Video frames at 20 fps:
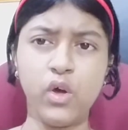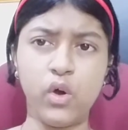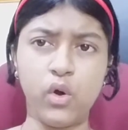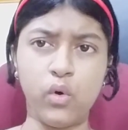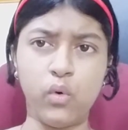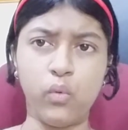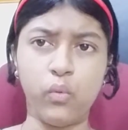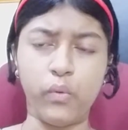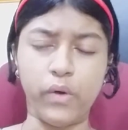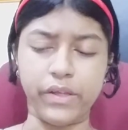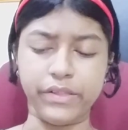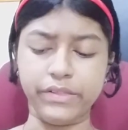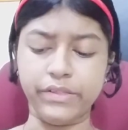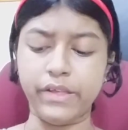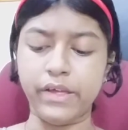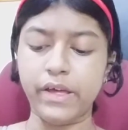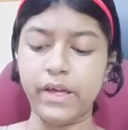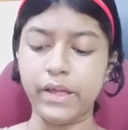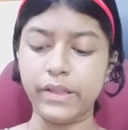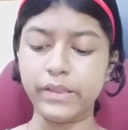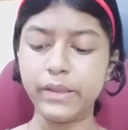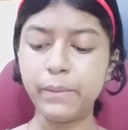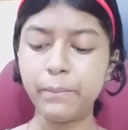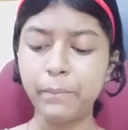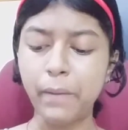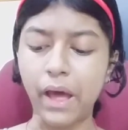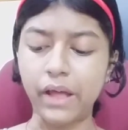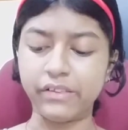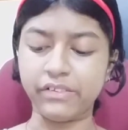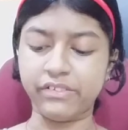When the
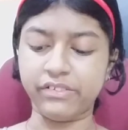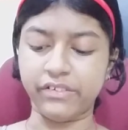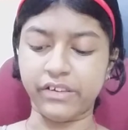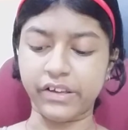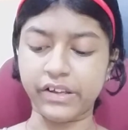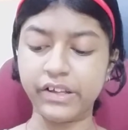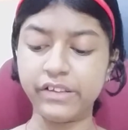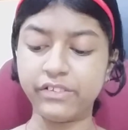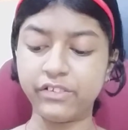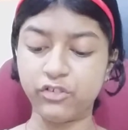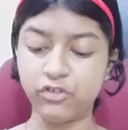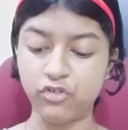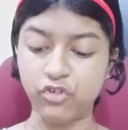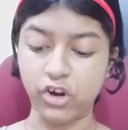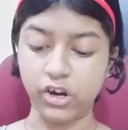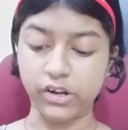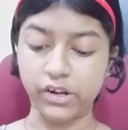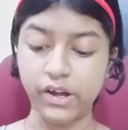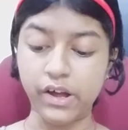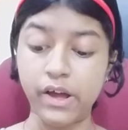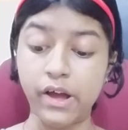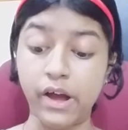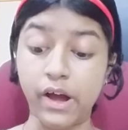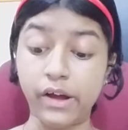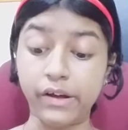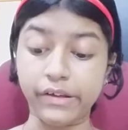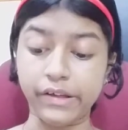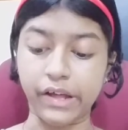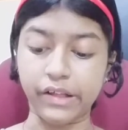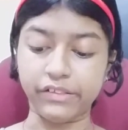matchstick is struck
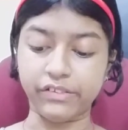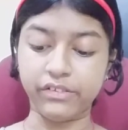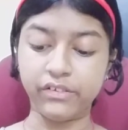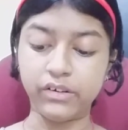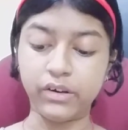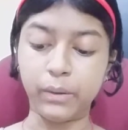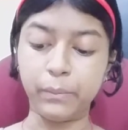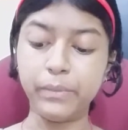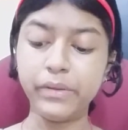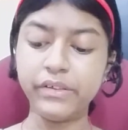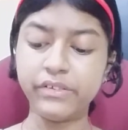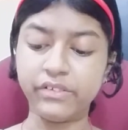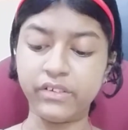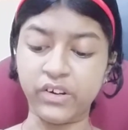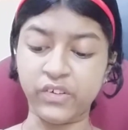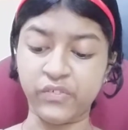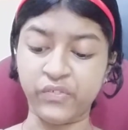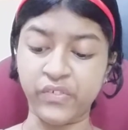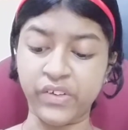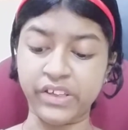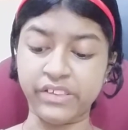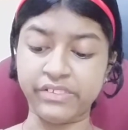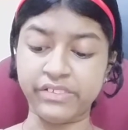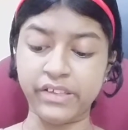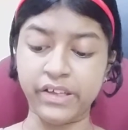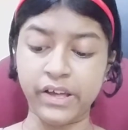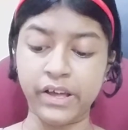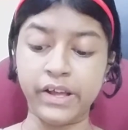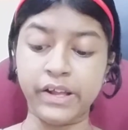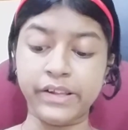against the rubbing surface,
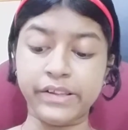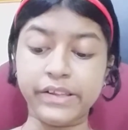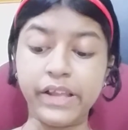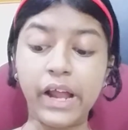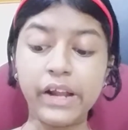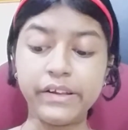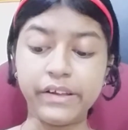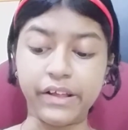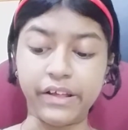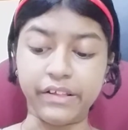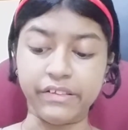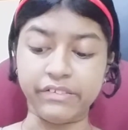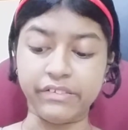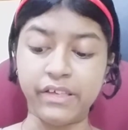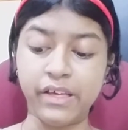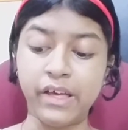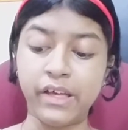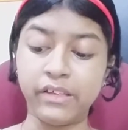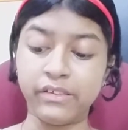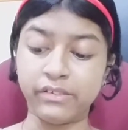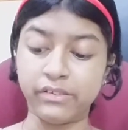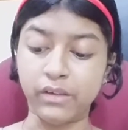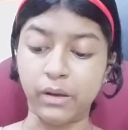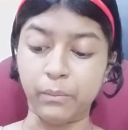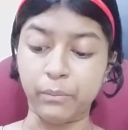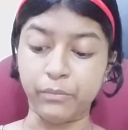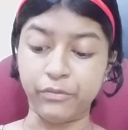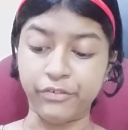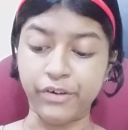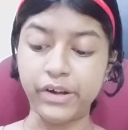that is
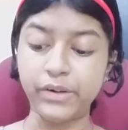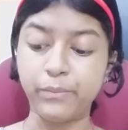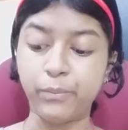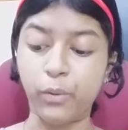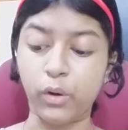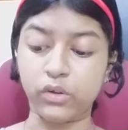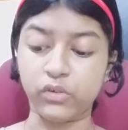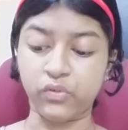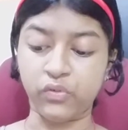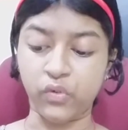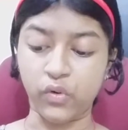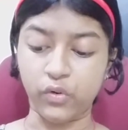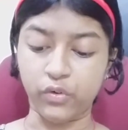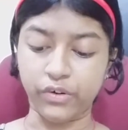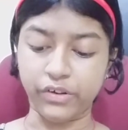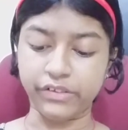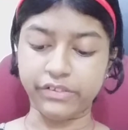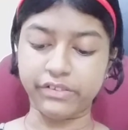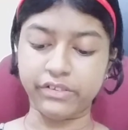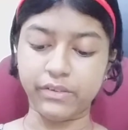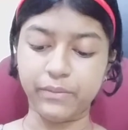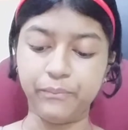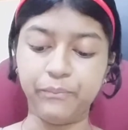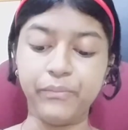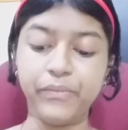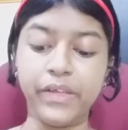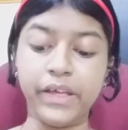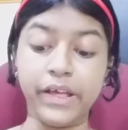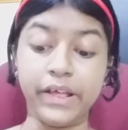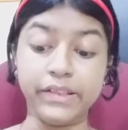some red phosphorus.
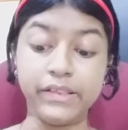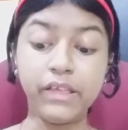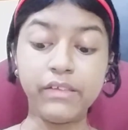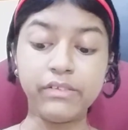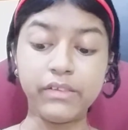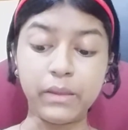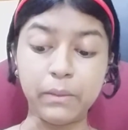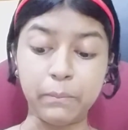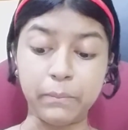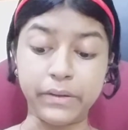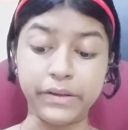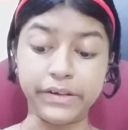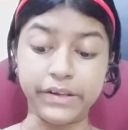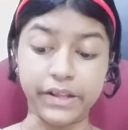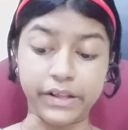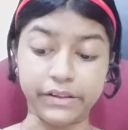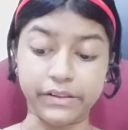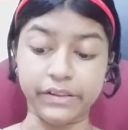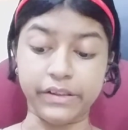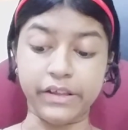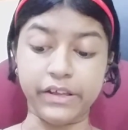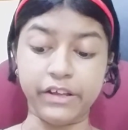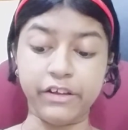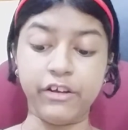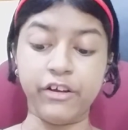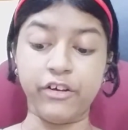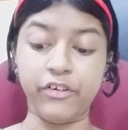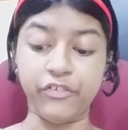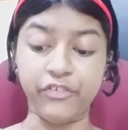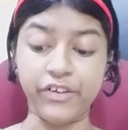This immediately
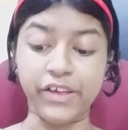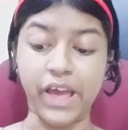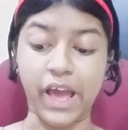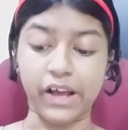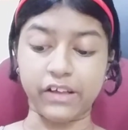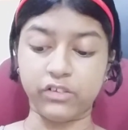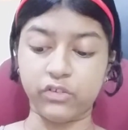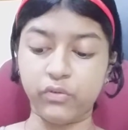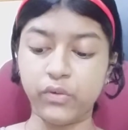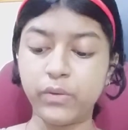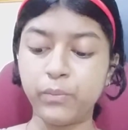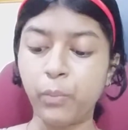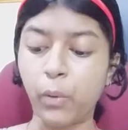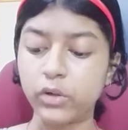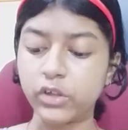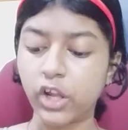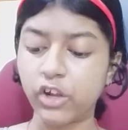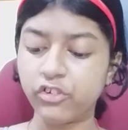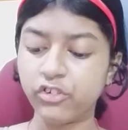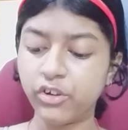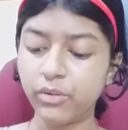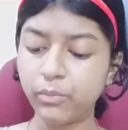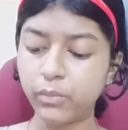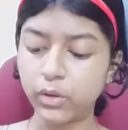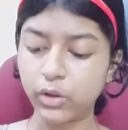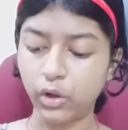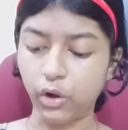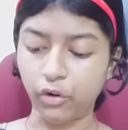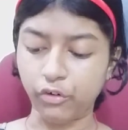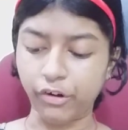reacts with potassium
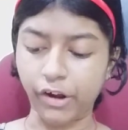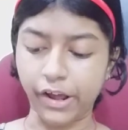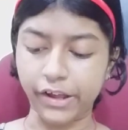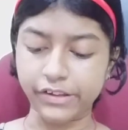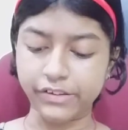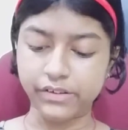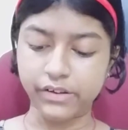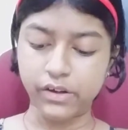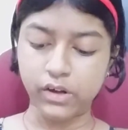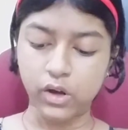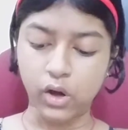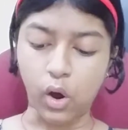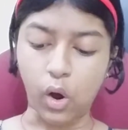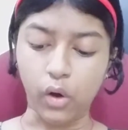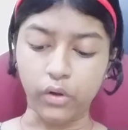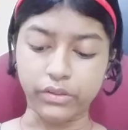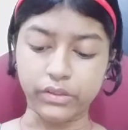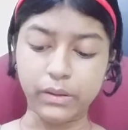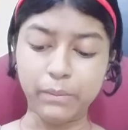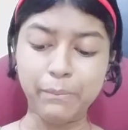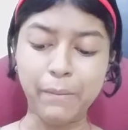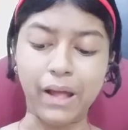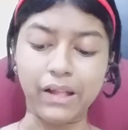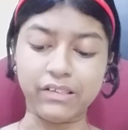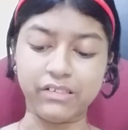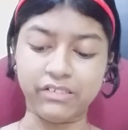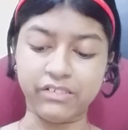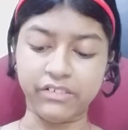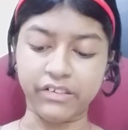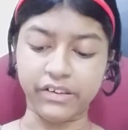chloride on the
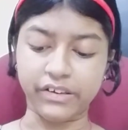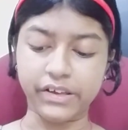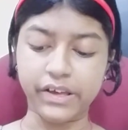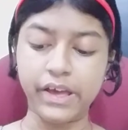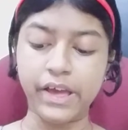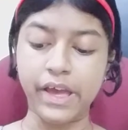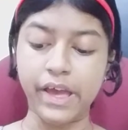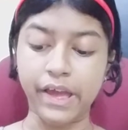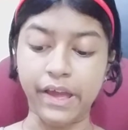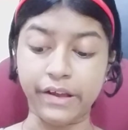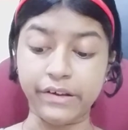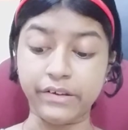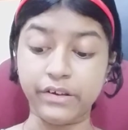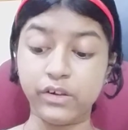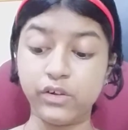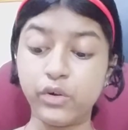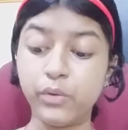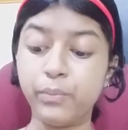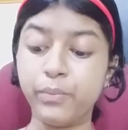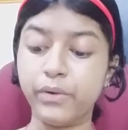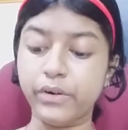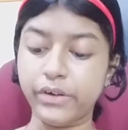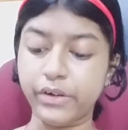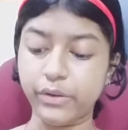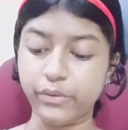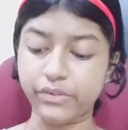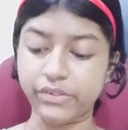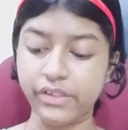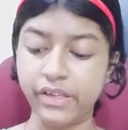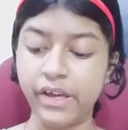matchstick head to
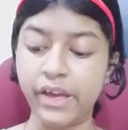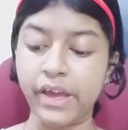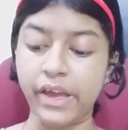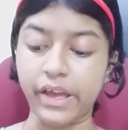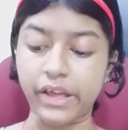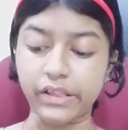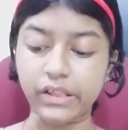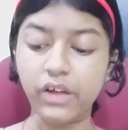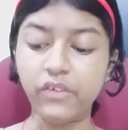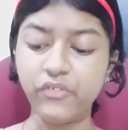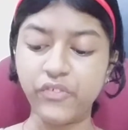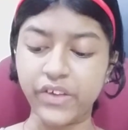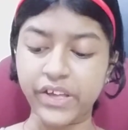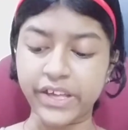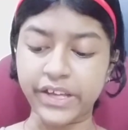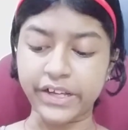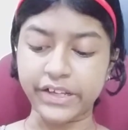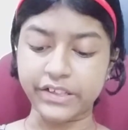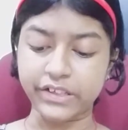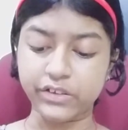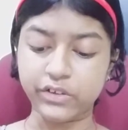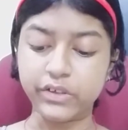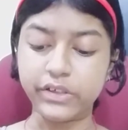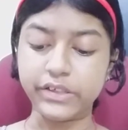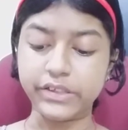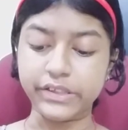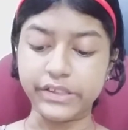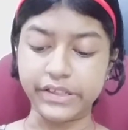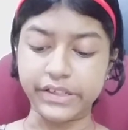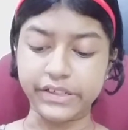produce enough heat to
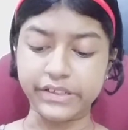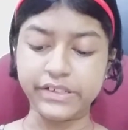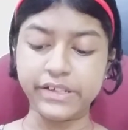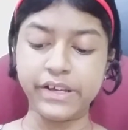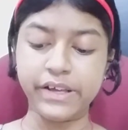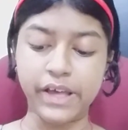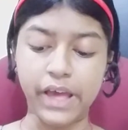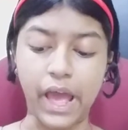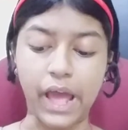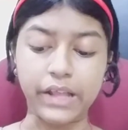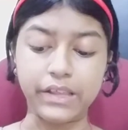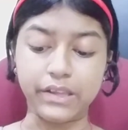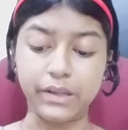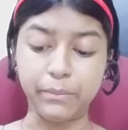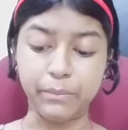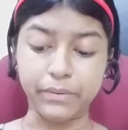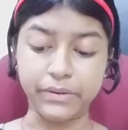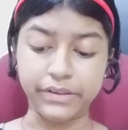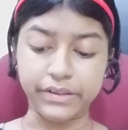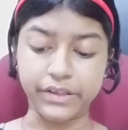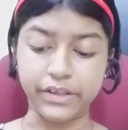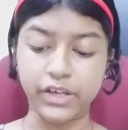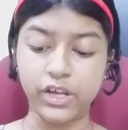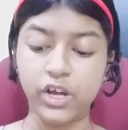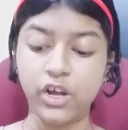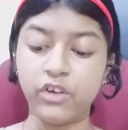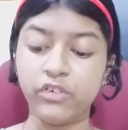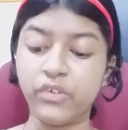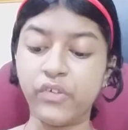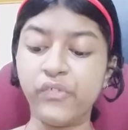ignite antimony,
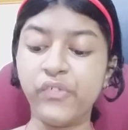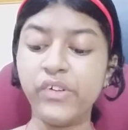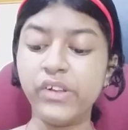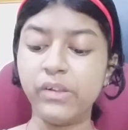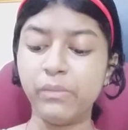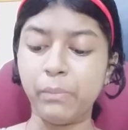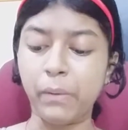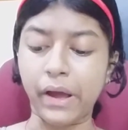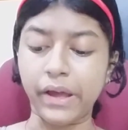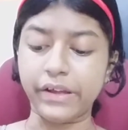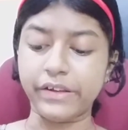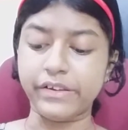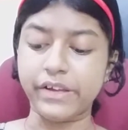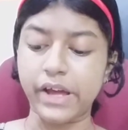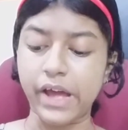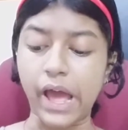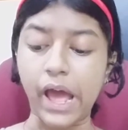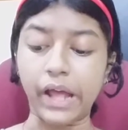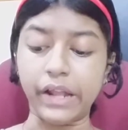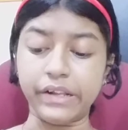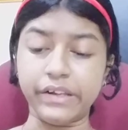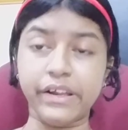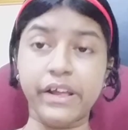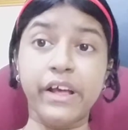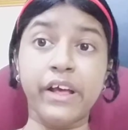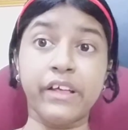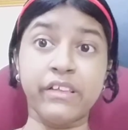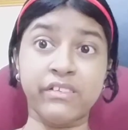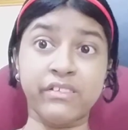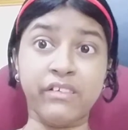trifluopide and
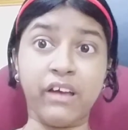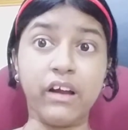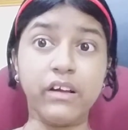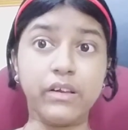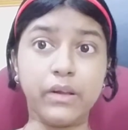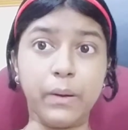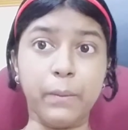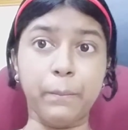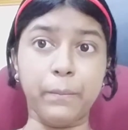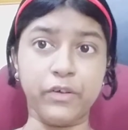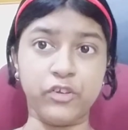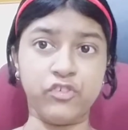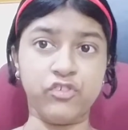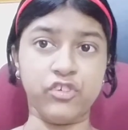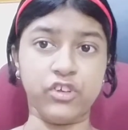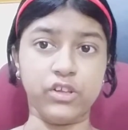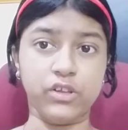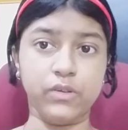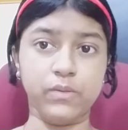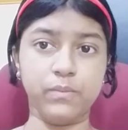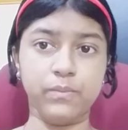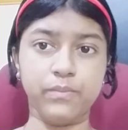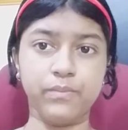start combustion.